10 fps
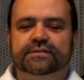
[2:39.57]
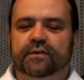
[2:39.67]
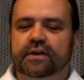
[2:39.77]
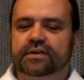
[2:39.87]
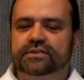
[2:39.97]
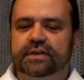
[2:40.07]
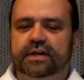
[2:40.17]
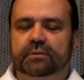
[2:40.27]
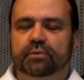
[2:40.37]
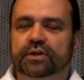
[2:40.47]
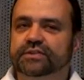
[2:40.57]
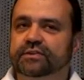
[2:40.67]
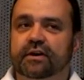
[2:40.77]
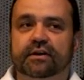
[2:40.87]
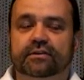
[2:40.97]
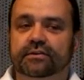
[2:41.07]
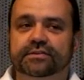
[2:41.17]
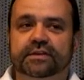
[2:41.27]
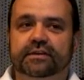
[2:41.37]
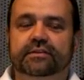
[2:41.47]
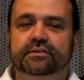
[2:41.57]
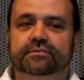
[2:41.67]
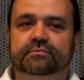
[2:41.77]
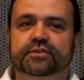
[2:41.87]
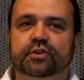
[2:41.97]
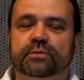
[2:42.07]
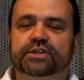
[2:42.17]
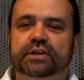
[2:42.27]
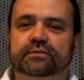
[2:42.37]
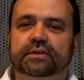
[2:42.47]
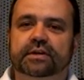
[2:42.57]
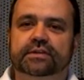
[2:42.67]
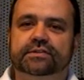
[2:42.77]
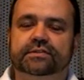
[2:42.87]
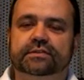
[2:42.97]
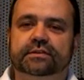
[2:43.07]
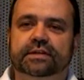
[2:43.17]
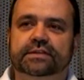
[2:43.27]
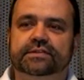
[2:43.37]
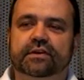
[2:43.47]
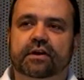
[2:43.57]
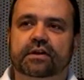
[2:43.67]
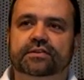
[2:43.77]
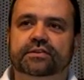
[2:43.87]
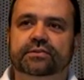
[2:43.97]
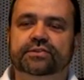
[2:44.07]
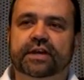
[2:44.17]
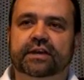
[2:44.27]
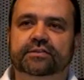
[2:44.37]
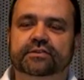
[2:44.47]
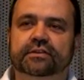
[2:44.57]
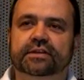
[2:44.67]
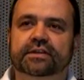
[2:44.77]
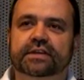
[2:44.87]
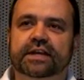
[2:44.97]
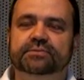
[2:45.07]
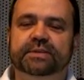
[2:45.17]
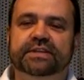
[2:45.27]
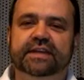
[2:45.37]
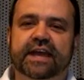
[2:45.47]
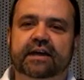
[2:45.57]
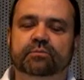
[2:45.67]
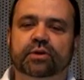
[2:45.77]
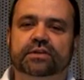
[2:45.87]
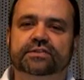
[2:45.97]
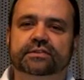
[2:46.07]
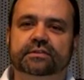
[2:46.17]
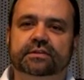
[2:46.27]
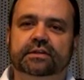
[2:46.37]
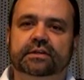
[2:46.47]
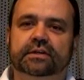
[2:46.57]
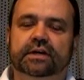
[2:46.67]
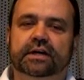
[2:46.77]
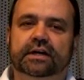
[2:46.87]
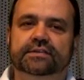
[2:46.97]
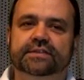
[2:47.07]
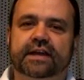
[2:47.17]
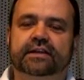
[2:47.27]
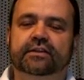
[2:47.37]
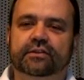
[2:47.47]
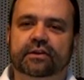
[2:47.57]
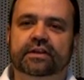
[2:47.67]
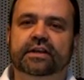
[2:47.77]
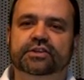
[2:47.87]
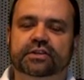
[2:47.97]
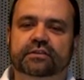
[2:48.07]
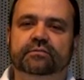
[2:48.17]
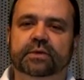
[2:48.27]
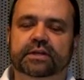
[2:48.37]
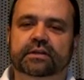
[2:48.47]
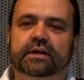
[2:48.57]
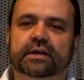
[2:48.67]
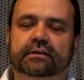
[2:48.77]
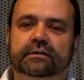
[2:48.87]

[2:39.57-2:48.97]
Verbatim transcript: As far as books and articles, there's so much out there. It's, it's hard to say. Certainly the HPT handbooks, second and third edition, have been